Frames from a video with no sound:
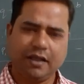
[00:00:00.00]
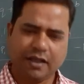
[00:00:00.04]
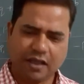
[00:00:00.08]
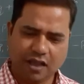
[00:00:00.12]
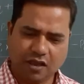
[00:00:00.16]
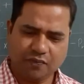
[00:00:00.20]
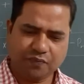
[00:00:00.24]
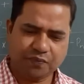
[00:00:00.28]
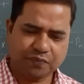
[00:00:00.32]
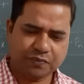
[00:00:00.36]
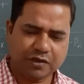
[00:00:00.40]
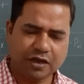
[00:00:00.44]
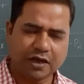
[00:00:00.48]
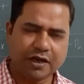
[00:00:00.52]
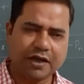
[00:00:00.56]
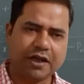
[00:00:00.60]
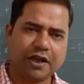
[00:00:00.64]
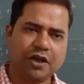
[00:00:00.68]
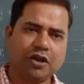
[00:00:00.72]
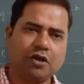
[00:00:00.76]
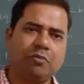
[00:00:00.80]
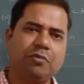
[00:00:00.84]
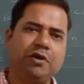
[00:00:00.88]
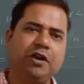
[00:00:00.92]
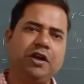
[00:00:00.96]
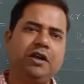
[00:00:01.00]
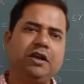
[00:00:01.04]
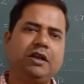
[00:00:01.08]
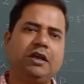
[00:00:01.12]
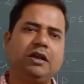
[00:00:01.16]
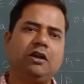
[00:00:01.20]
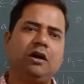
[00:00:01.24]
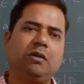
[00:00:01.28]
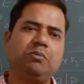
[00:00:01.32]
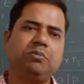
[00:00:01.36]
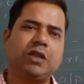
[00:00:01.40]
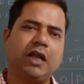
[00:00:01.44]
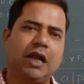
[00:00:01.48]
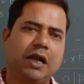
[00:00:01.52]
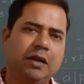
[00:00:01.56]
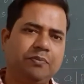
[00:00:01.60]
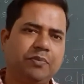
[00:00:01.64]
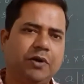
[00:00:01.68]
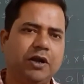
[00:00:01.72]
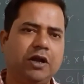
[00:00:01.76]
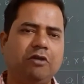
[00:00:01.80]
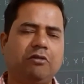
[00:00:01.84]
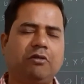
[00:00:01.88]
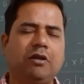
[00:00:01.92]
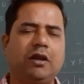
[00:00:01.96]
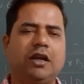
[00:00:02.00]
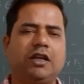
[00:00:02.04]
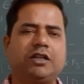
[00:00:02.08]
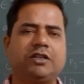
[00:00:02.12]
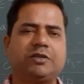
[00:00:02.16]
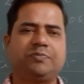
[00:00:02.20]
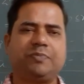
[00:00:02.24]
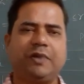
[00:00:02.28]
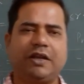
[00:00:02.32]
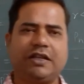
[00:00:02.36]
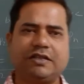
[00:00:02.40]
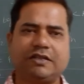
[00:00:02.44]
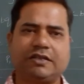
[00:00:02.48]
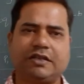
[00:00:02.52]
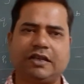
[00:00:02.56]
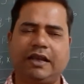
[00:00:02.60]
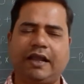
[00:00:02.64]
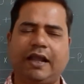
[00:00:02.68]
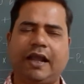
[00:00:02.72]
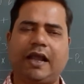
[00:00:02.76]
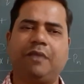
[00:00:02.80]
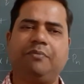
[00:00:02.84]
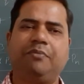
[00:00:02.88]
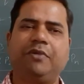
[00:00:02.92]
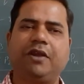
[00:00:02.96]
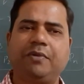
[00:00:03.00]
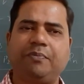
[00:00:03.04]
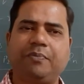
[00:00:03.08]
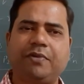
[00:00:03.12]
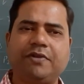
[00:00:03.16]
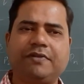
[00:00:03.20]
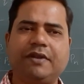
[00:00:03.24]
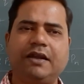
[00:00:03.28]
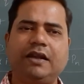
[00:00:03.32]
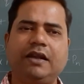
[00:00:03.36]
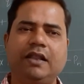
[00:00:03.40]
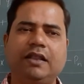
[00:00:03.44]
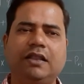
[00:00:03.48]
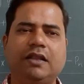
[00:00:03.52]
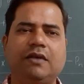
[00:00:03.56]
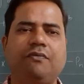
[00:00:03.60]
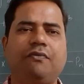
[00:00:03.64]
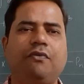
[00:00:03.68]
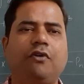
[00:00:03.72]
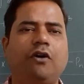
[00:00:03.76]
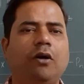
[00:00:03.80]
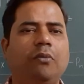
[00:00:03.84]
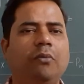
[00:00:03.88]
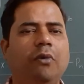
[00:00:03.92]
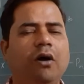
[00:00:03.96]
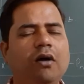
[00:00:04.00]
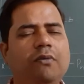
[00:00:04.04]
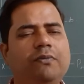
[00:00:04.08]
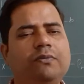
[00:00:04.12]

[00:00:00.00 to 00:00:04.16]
If the denominator of that particular expansion can be represented in the form of